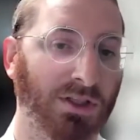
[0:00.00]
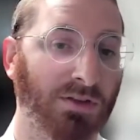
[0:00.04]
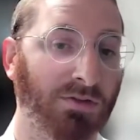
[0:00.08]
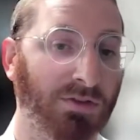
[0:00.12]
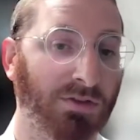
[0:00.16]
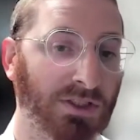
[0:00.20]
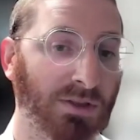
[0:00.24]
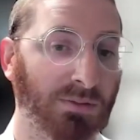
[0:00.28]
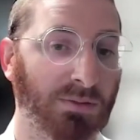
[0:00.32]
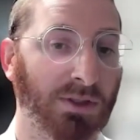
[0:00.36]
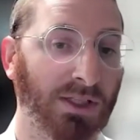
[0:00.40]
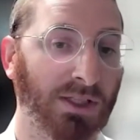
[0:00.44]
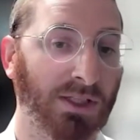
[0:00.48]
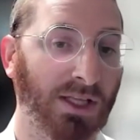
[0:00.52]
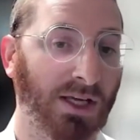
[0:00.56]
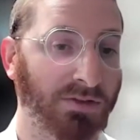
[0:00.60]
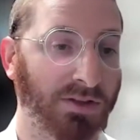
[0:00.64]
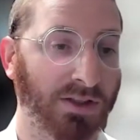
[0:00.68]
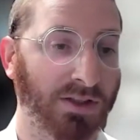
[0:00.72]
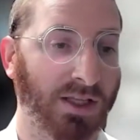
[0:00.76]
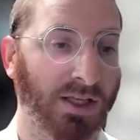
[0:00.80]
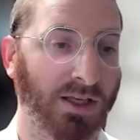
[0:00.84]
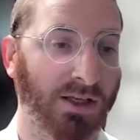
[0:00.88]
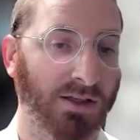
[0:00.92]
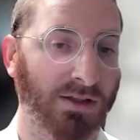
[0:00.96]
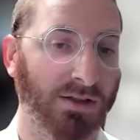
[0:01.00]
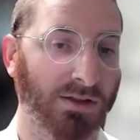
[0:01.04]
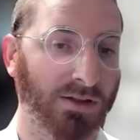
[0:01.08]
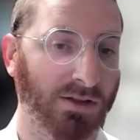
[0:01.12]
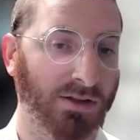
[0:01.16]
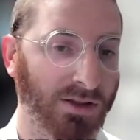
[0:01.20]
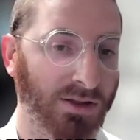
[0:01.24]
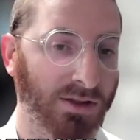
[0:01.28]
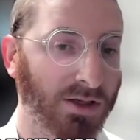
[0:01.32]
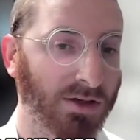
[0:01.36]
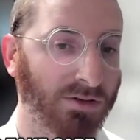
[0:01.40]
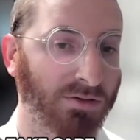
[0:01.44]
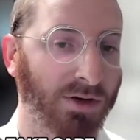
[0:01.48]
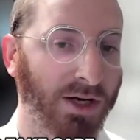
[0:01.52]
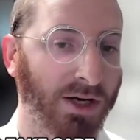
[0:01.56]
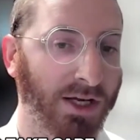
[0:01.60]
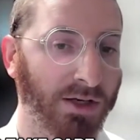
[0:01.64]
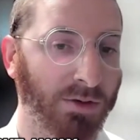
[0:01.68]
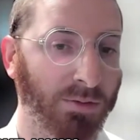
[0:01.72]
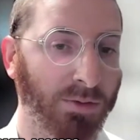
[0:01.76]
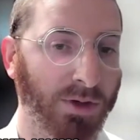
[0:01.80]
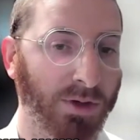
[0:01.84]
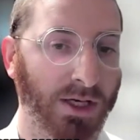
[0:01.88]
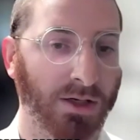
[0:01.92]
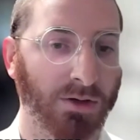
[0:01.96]
If it's something they have to take care of right
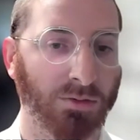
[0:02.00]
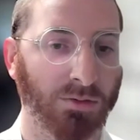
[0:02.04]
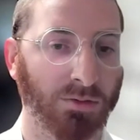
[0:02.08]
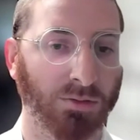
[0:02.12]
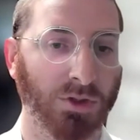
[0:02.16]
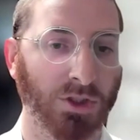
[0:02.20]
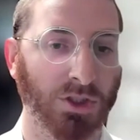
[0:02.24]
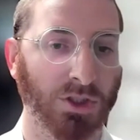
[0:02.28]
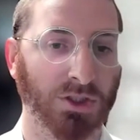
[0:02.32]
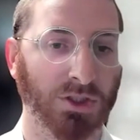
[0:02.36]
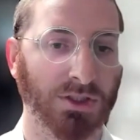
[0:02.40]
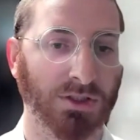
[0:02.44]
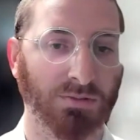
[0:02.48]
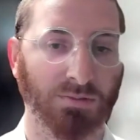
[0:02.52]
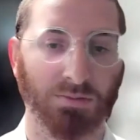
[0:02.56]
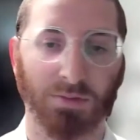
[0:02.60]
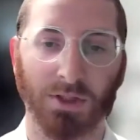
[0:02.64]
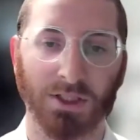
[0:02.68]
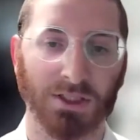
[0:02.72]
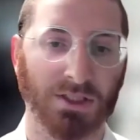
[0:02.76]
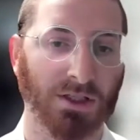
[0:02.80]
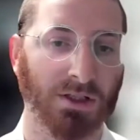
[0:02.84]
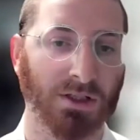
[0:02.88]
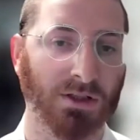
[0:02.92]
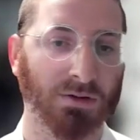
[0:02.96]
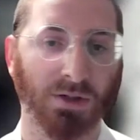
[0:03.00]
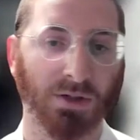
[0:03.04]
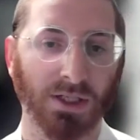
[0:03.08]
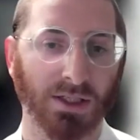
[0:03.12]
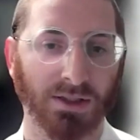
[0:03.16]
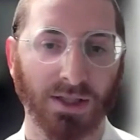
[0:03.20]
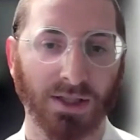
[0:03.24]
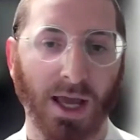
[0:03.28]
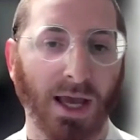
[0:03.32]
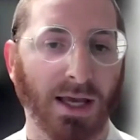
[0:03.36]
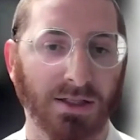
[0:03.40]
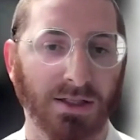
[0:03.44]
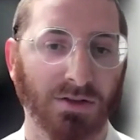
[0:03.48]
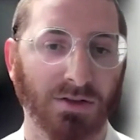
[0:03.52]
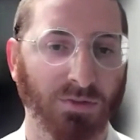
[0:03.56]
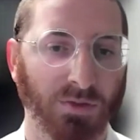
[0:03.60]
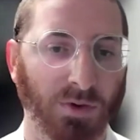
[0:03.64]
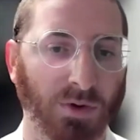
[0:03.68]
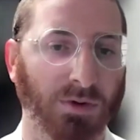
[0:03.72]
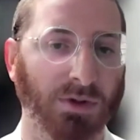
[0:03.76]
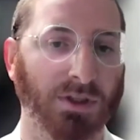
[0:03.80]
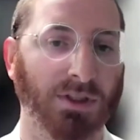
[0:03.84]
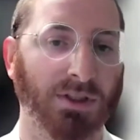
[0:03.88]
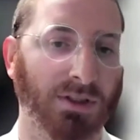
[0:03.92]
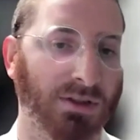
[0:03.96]
away, we just basically create a task
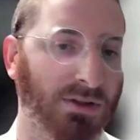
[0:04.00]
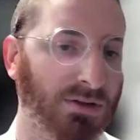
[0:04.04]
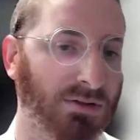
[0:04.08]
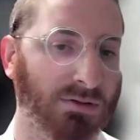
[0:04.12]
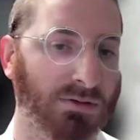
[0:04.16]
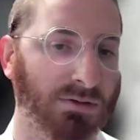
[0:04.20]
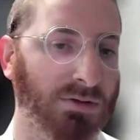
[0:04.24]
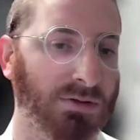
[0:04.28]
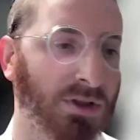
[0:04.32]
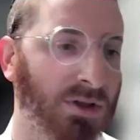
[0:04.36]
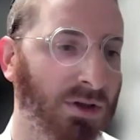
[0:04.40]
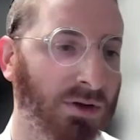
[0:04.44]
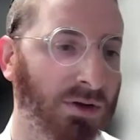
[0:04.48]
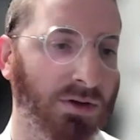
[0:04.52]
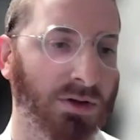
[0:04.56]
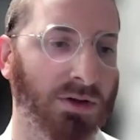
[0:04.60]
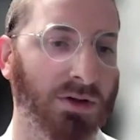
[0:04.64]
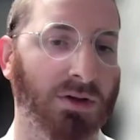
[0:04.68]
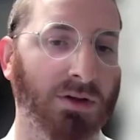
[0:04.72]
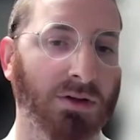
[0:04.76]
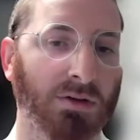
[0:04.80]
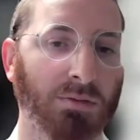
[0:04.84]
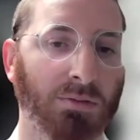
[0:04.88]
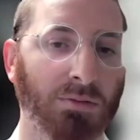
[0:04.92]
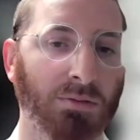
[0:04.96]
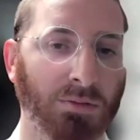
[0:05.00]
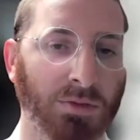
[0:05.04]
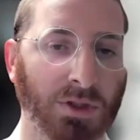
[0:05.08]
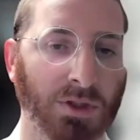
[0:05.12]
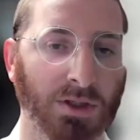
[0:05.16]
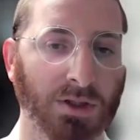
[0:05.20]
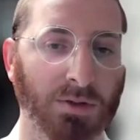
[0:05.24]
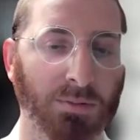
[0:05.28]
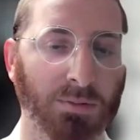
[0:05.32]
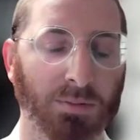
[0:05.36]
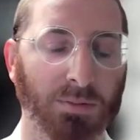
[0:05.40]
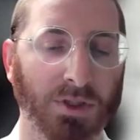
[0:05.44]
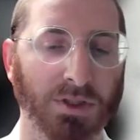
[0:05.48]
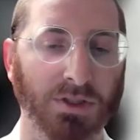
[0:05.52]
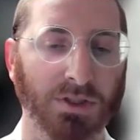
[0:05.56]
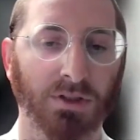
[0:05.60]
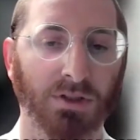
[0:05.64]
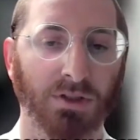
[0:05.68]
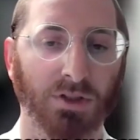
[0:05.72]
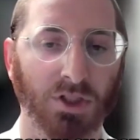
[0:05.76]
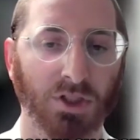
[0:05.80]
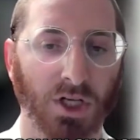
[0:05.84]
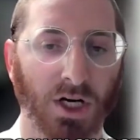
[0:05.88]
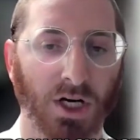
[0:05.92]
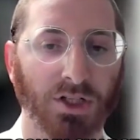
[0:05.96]
for it, and the person
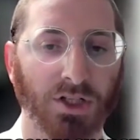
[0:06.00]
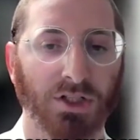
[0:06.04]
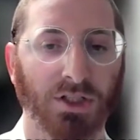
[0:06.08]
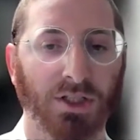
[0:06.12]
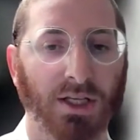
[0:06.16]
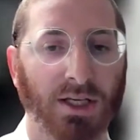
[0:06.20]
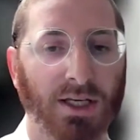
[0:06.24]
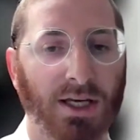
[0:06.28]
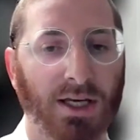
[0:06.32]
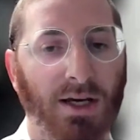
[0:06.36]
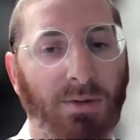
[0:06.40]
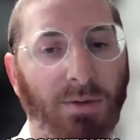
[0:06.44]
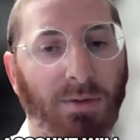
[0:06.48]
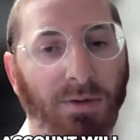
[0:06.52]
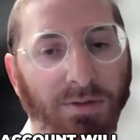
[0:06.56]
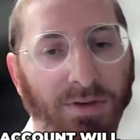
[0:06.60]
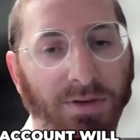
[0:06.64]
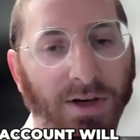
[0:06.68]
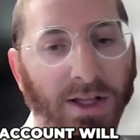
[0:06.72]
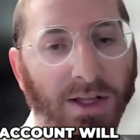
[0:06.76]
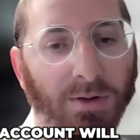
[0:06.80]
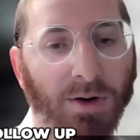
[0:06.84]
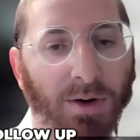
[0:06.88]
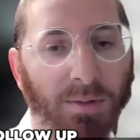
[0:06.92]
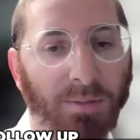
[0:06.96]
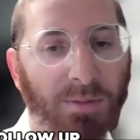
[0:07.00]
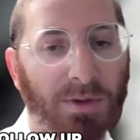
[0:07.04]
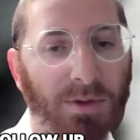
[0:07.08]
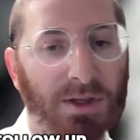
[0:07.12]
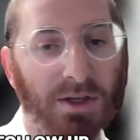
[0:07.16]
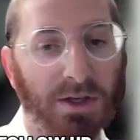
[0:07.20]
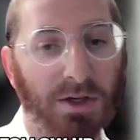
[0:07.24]
in charge of the account will follow up.